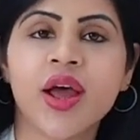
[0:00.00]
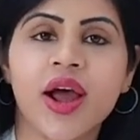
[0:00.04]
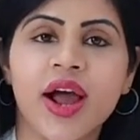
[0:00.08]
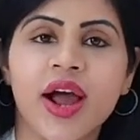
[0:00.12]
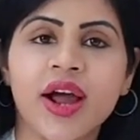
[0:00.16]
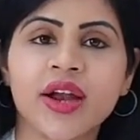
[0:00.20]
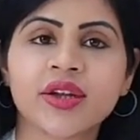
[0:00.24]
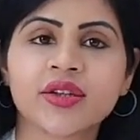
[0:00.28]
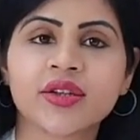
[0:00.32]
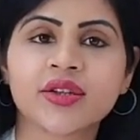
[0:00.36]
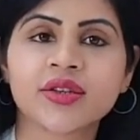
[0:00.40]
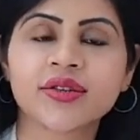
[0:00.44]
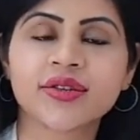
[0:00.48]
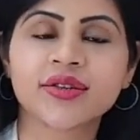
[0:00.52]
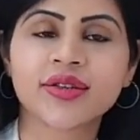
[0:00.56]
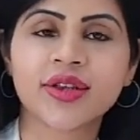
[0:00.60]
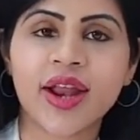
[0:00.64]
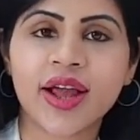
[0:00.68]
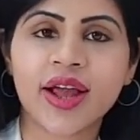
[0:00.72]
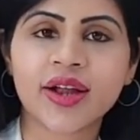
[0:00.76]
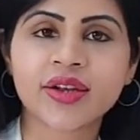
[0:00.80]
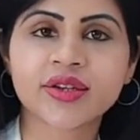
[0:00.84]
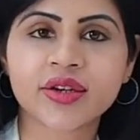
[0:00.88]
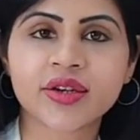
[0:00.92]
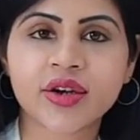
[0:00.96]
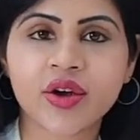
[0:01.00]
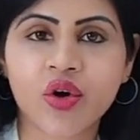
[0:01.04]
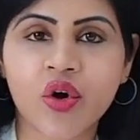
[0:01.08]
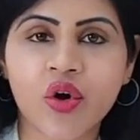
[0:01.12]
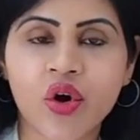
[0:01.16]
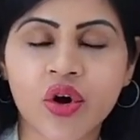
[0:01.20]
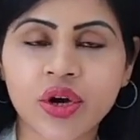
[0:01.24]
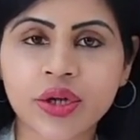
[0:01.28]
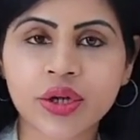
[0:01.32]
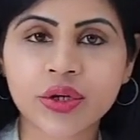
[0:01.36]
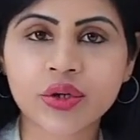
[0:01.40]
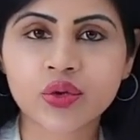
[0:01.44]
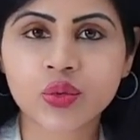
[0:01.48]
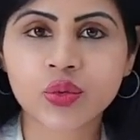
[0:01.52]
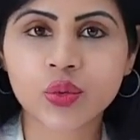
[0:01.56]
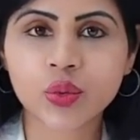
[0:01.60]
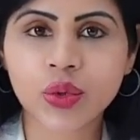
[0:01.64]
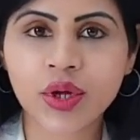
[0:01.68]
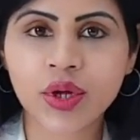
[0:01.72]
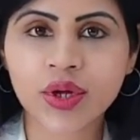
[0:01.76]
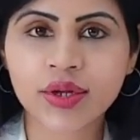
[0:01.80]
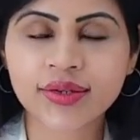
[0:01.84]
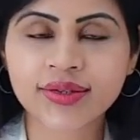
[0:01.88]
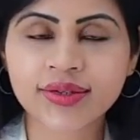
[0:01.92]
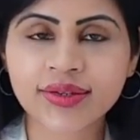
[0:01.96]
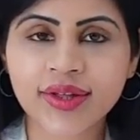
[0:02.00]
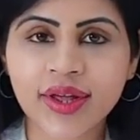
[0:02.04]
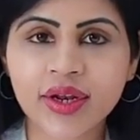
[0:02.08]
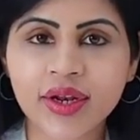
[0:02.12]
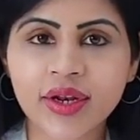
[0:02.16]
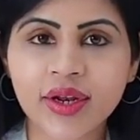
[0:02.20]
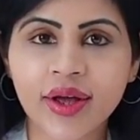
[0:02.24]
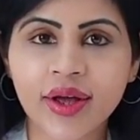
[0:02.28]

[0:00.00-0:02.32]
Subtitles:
and it is selected according to the skin